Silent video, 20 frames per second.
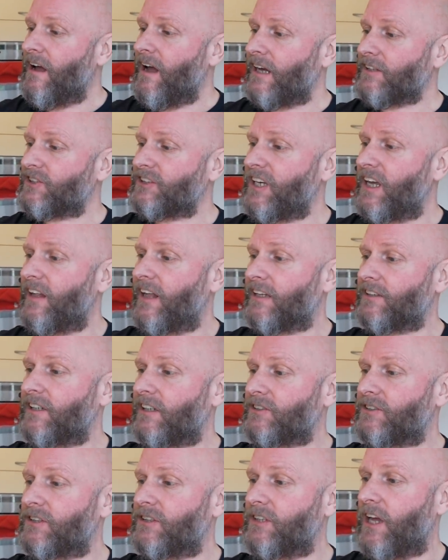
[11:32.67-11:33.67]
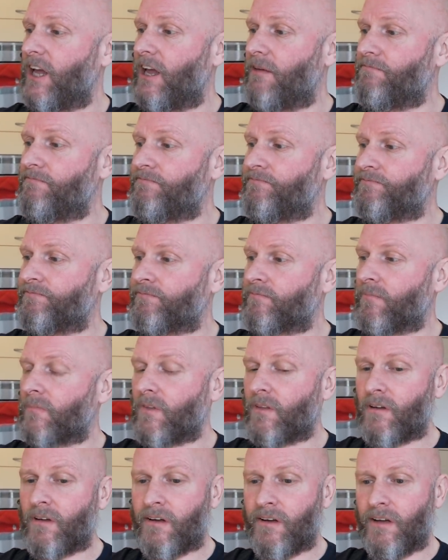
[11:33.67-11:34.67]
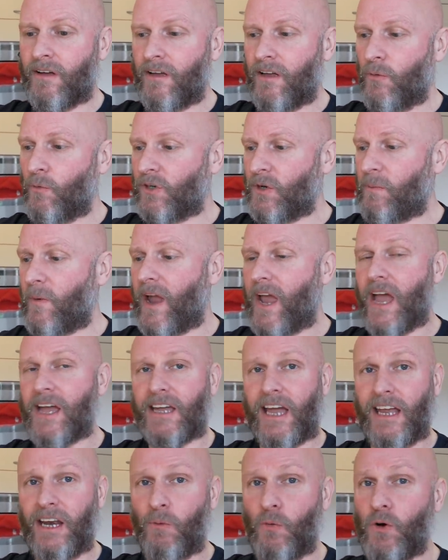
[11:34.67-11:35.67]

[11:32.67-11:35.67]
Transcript: I'd say that that's um. Would I buy it again?